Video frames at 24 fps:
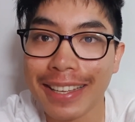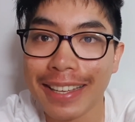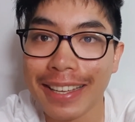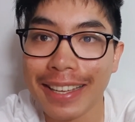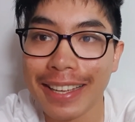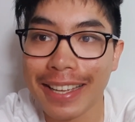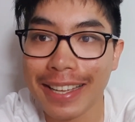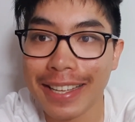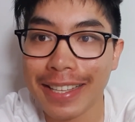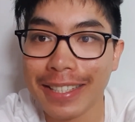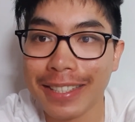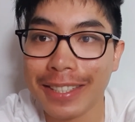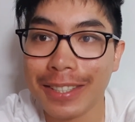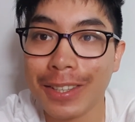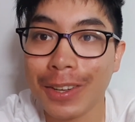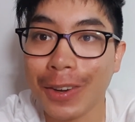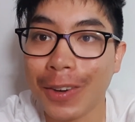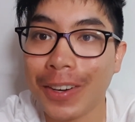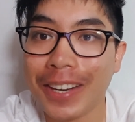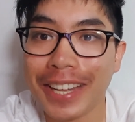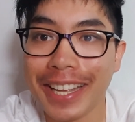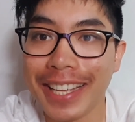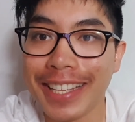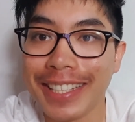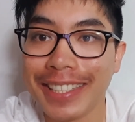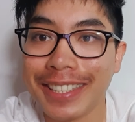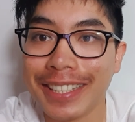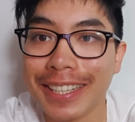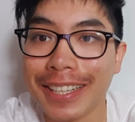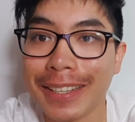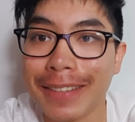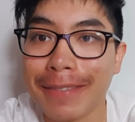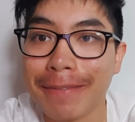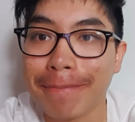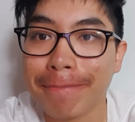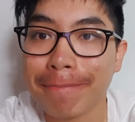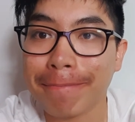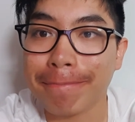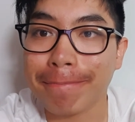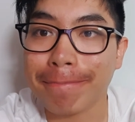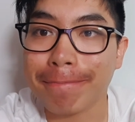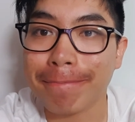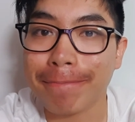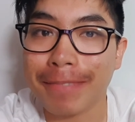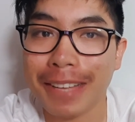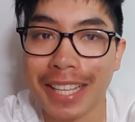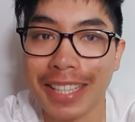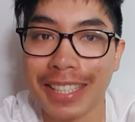is not easy.
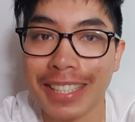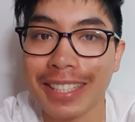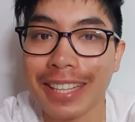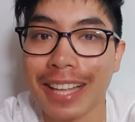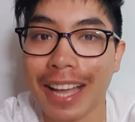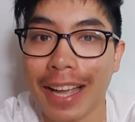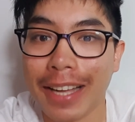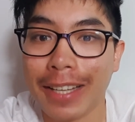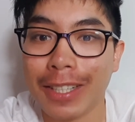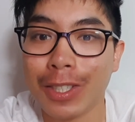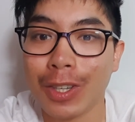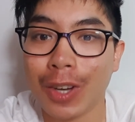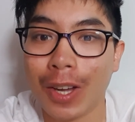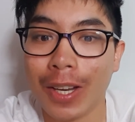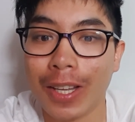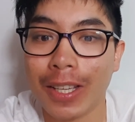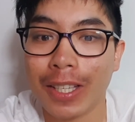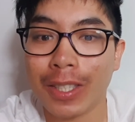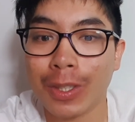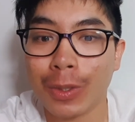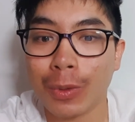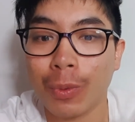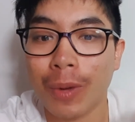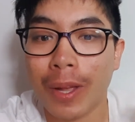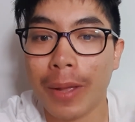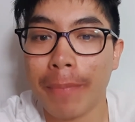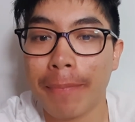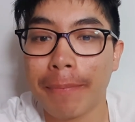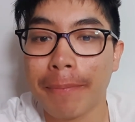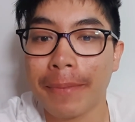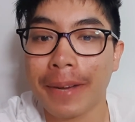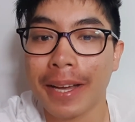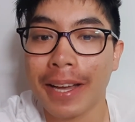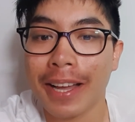It's like trying to swim